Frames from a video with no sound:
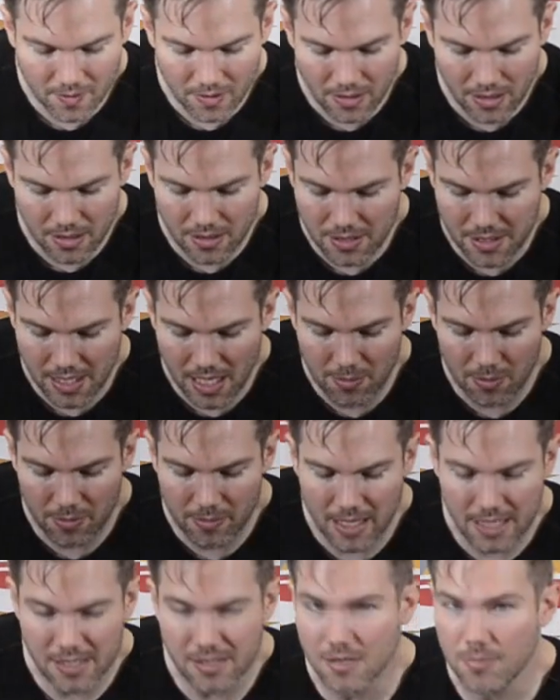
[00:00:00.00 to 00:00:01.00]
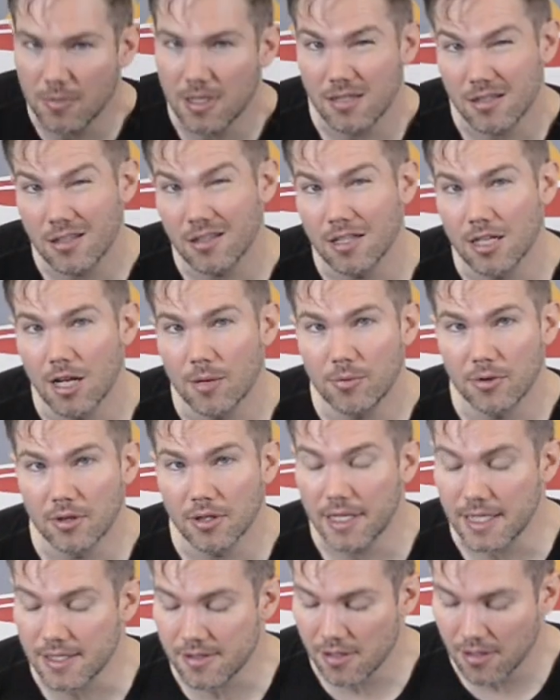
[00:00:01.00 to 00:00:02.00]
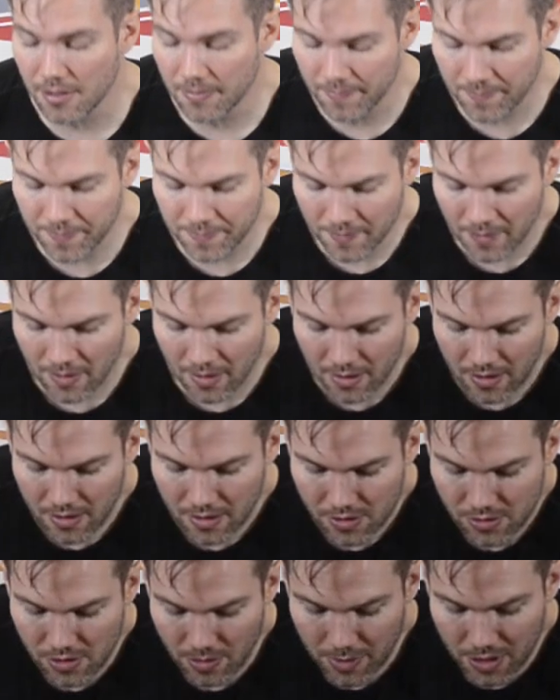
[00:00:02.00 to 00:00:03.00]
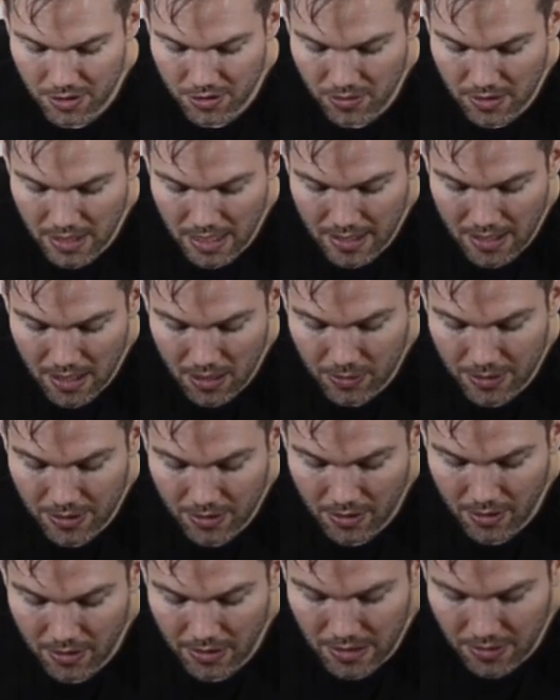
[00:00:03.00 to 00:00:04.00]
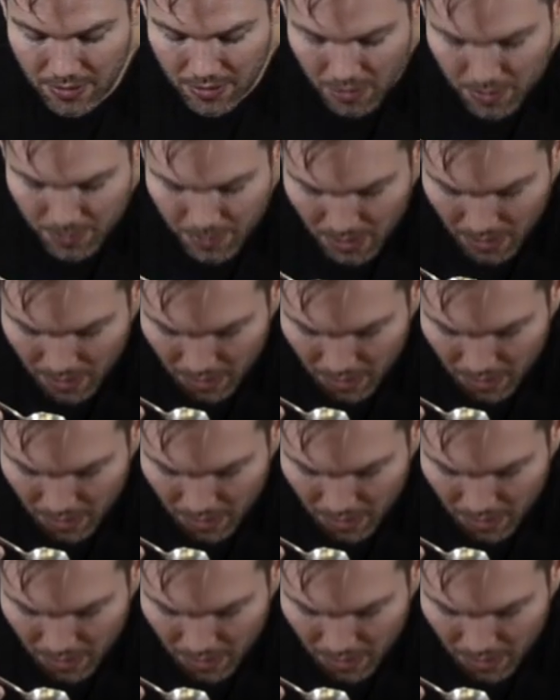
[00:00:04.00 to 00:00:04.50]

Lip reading: get the table messy. It makes cleanup real easy. So I'm going to do that now with our Ethiopian